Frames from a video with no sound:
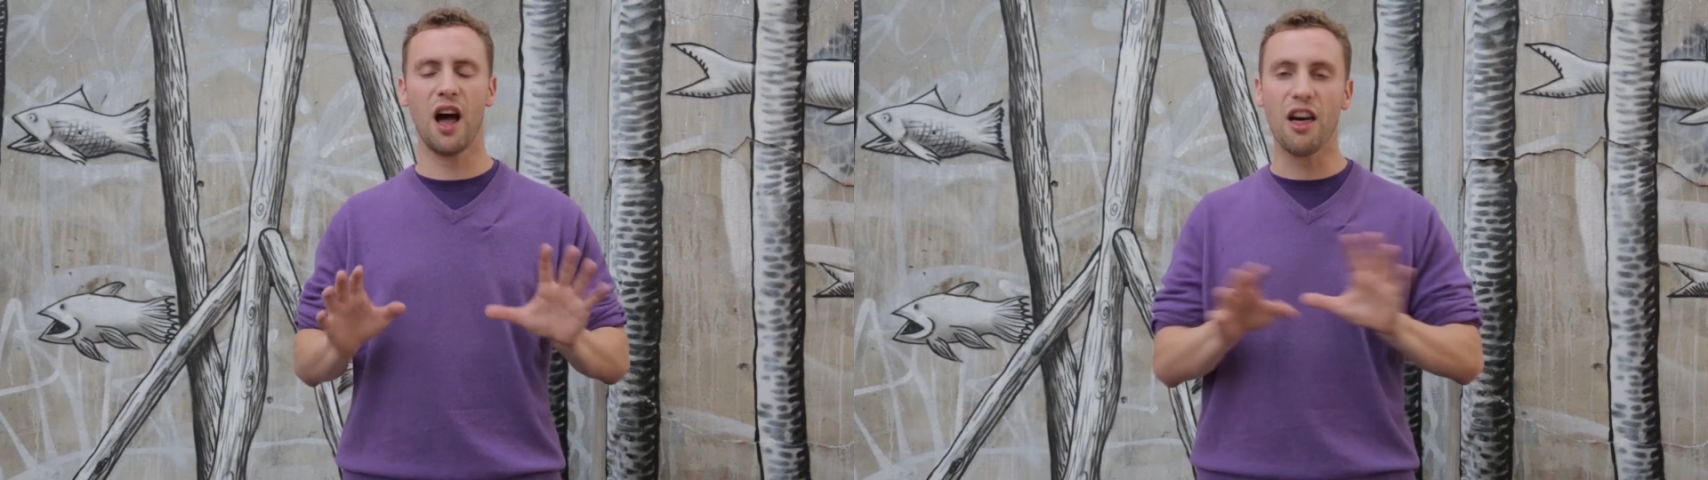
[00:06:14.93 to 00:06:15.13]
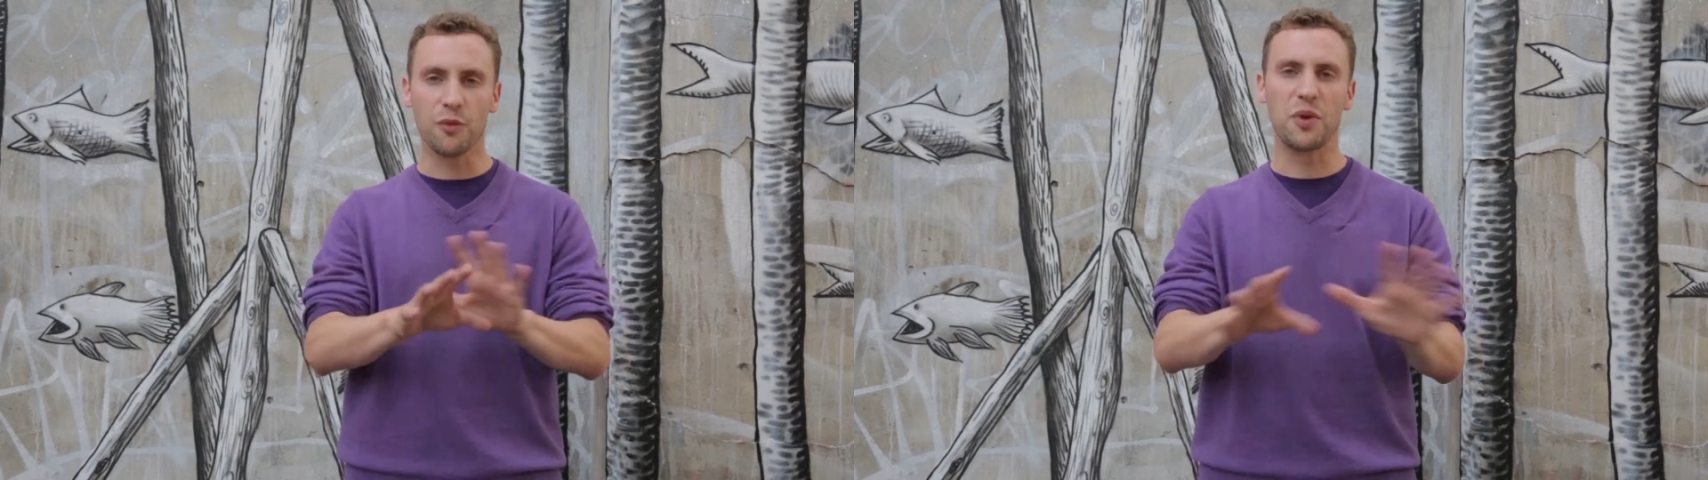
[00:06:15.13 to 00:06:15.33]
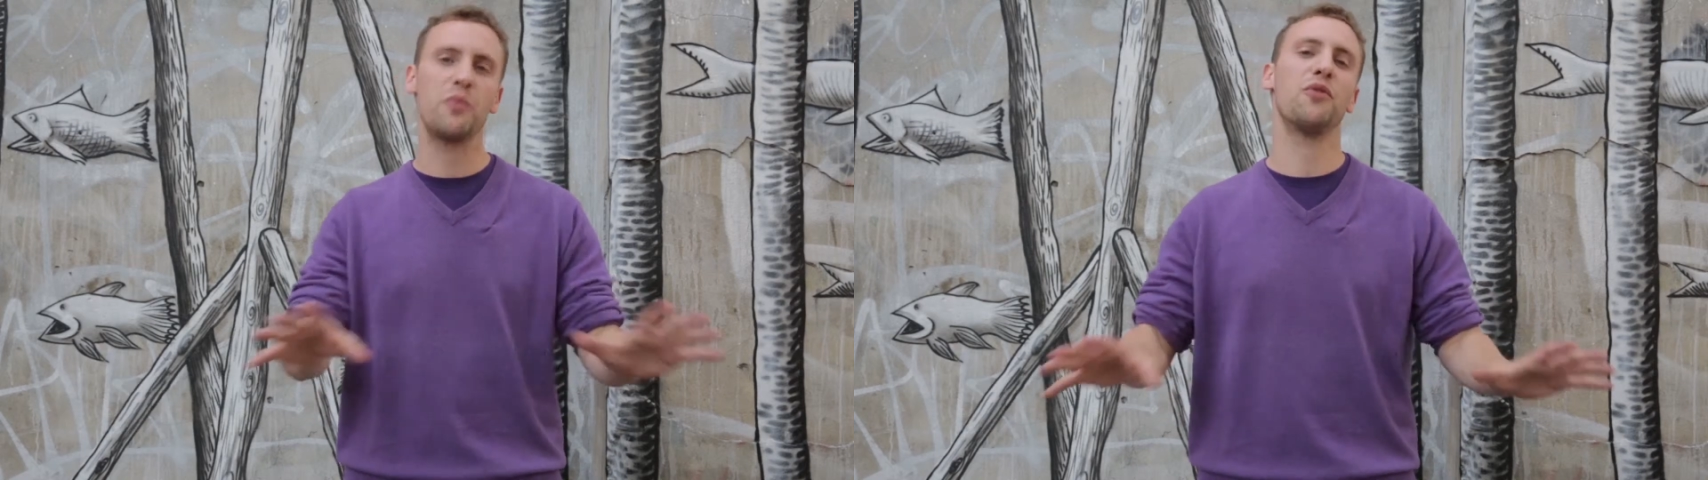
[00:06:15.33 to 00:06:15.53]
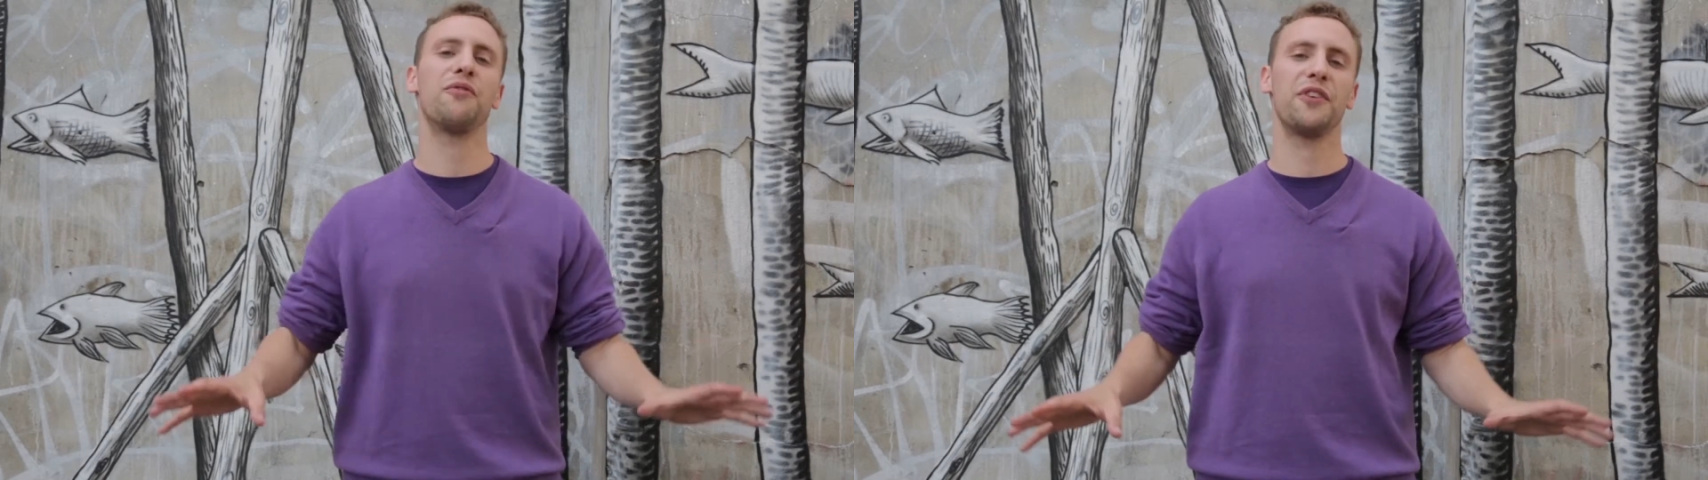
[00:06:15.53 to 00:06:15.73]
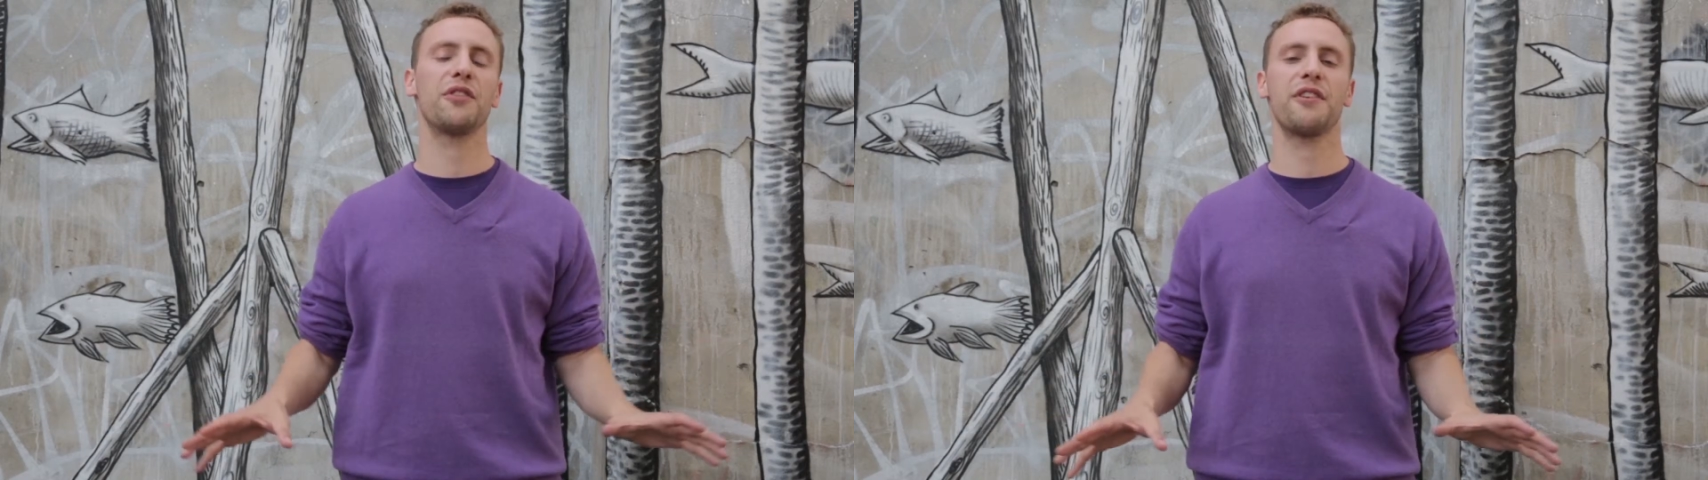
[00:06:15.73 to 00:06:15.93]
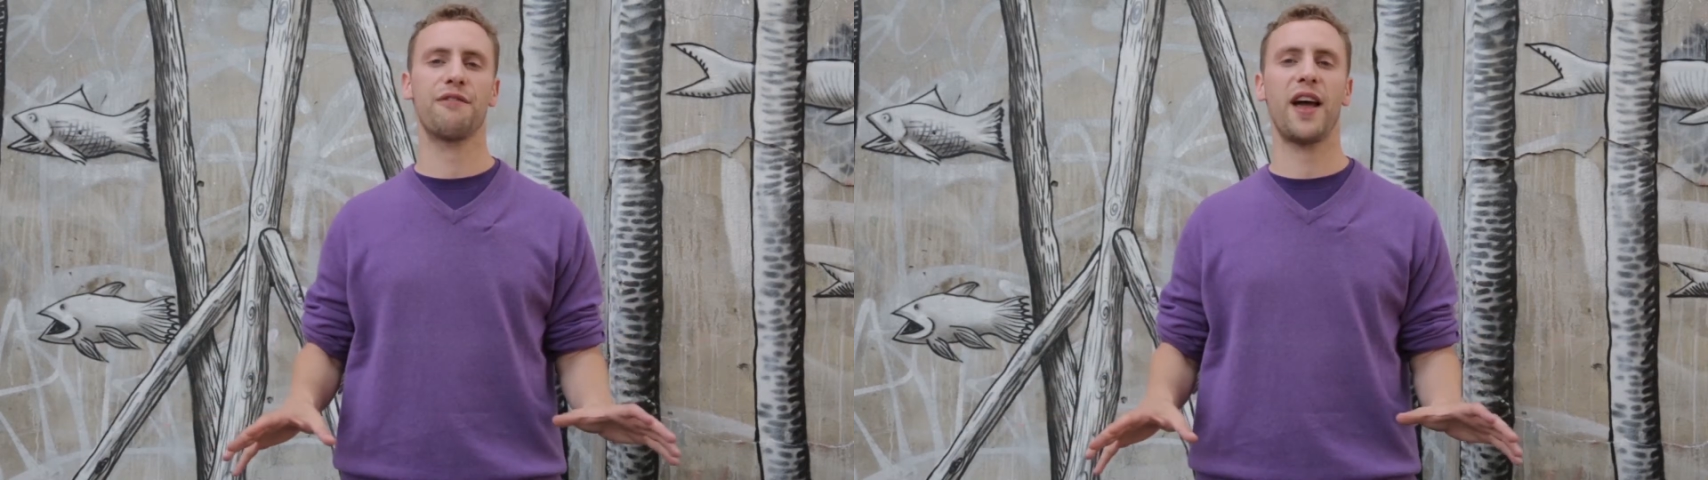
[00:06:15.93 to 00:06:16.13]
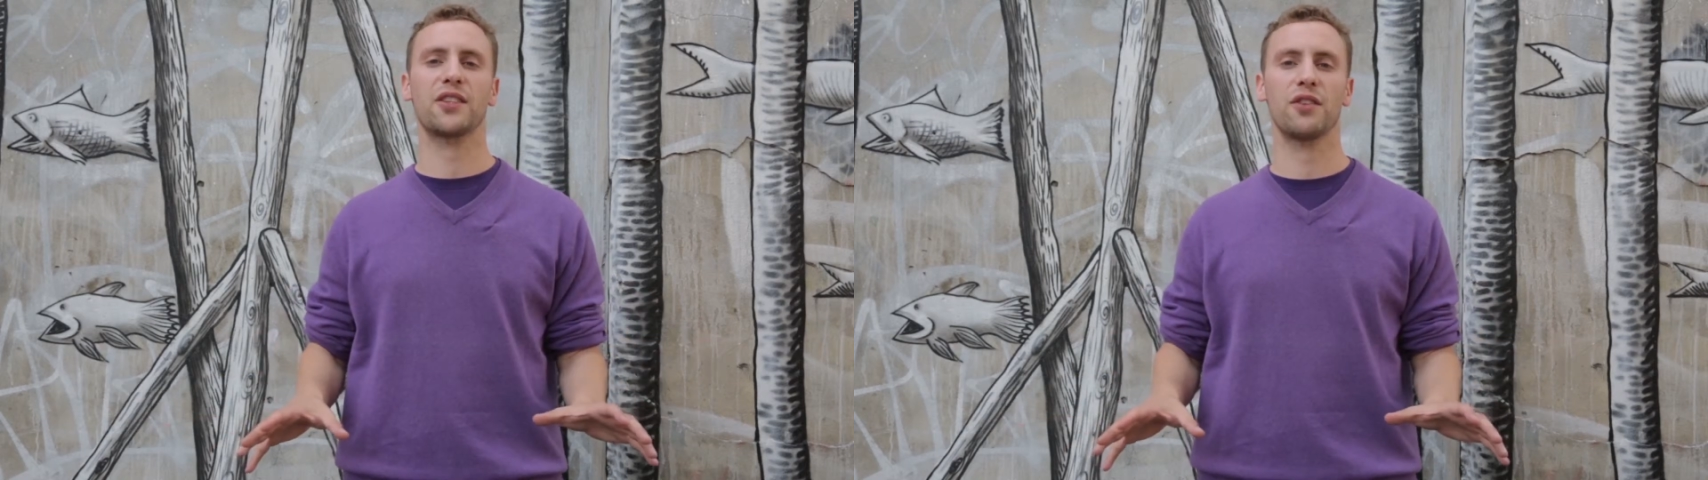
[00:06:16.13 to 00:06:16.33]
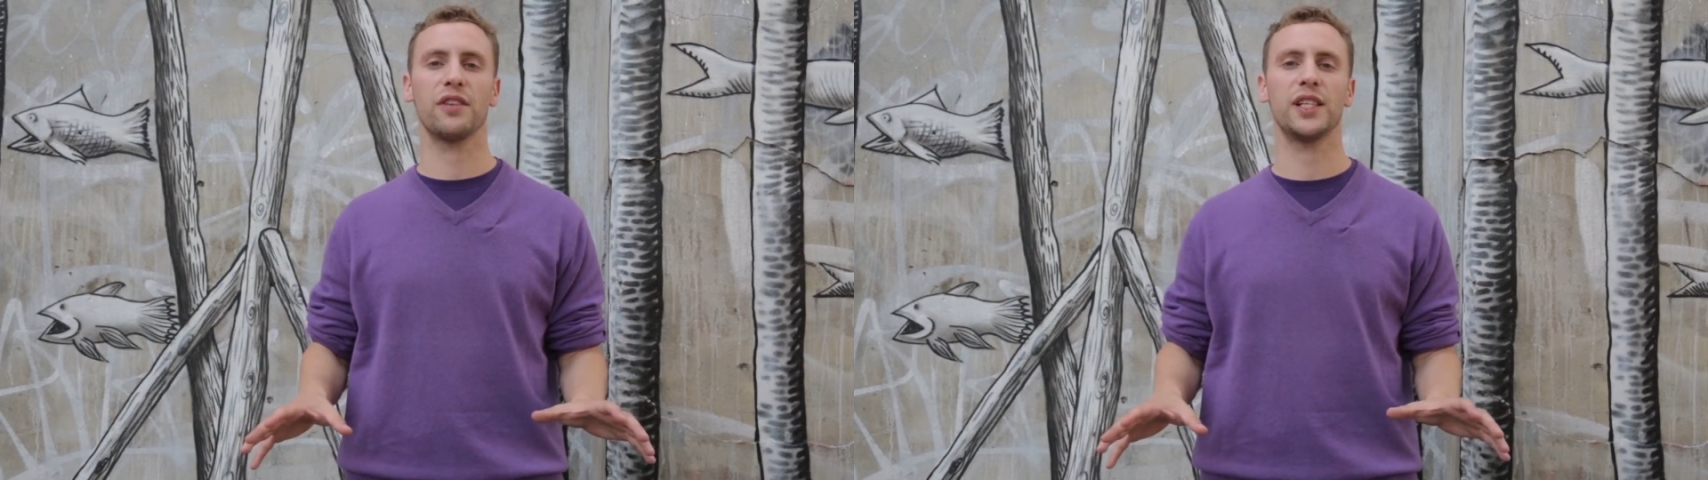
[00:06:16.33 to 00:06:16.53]
other people feel the
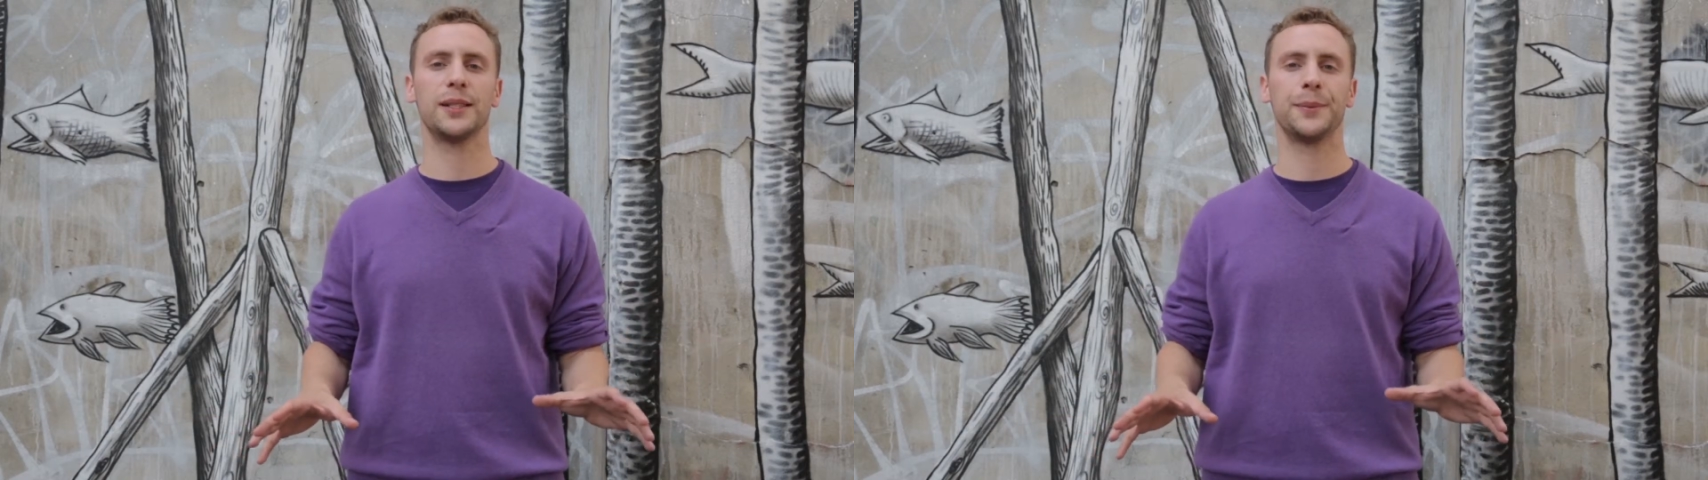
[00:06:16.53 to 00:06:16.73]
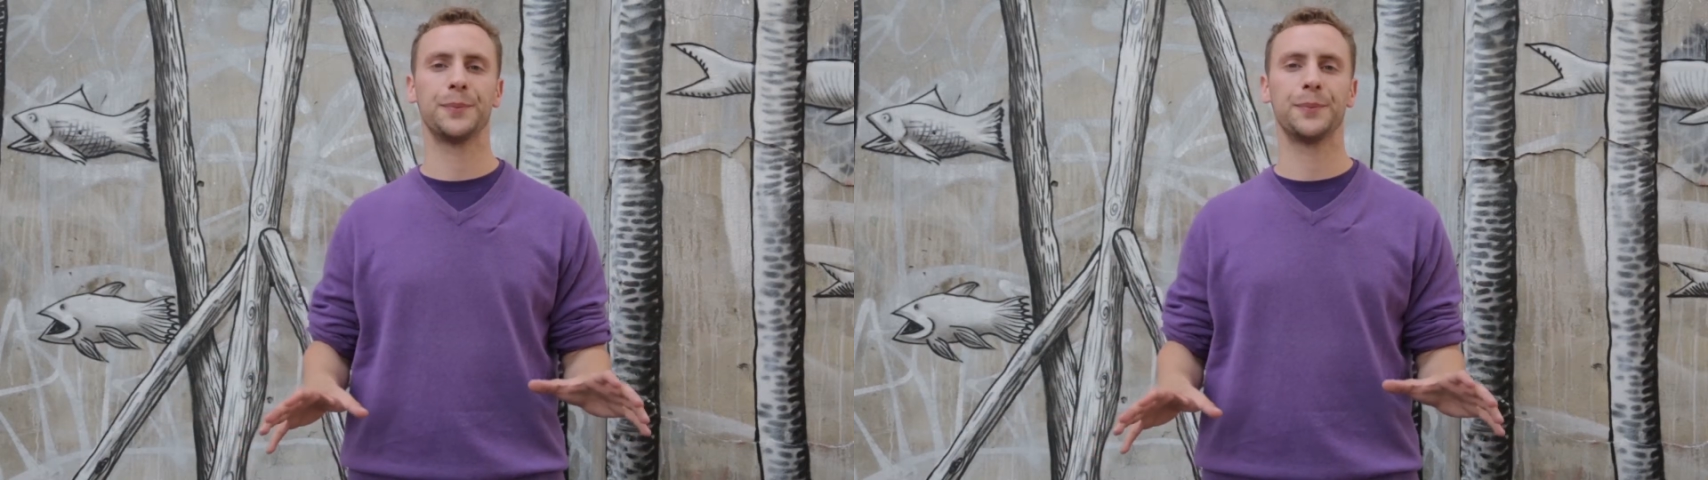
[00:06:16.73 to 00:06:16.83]
effects of it.